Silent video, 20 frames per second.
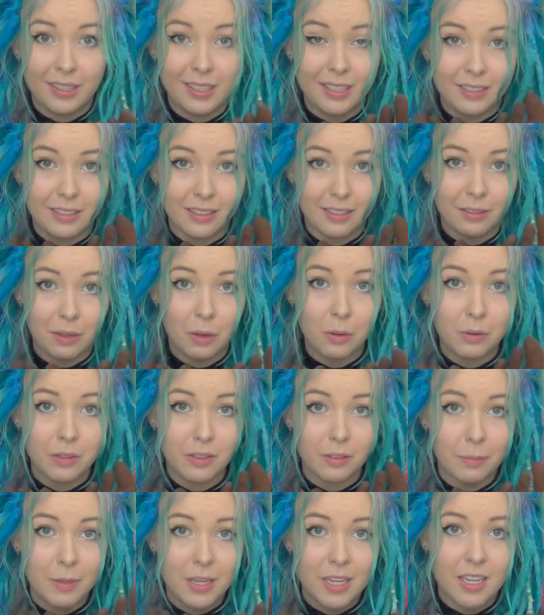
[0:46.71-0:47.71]
He's as old
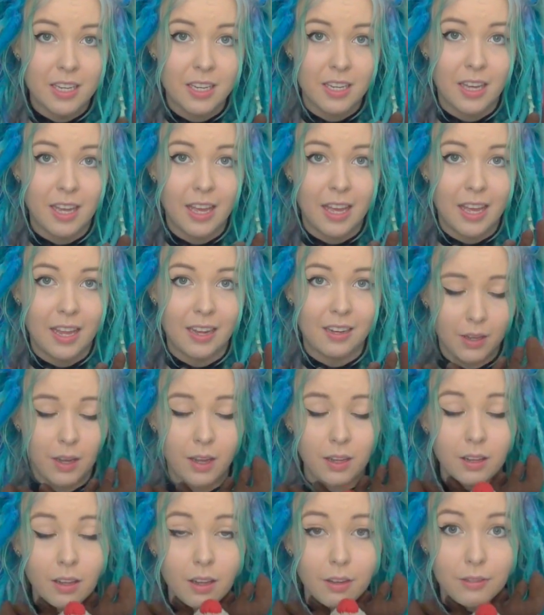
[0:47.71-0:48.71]
as me and
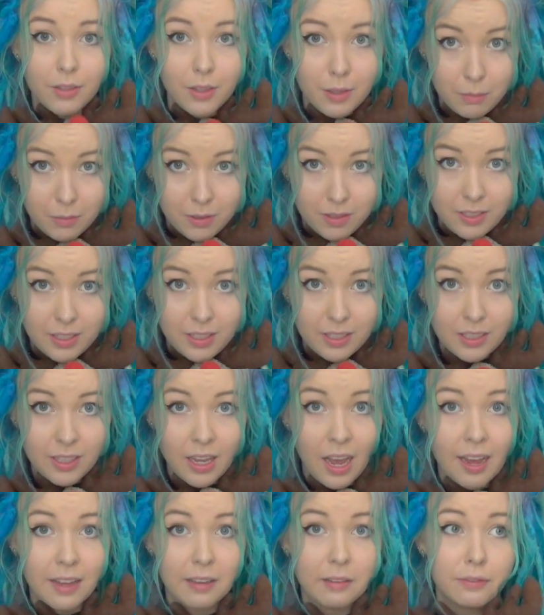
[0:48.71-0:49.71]
I love him
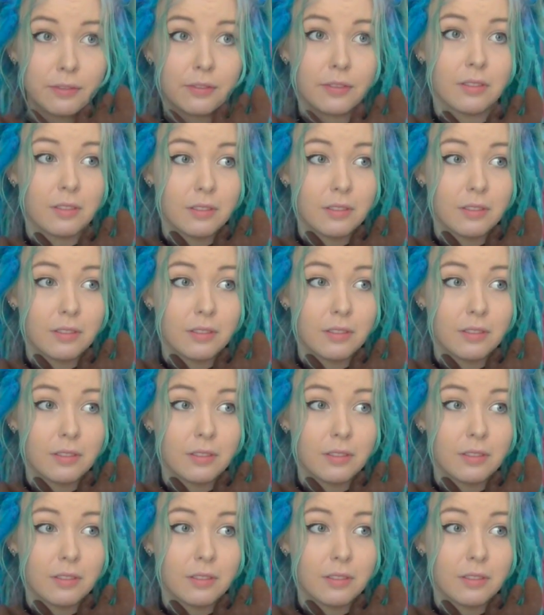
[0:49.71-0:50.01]
dearly. I've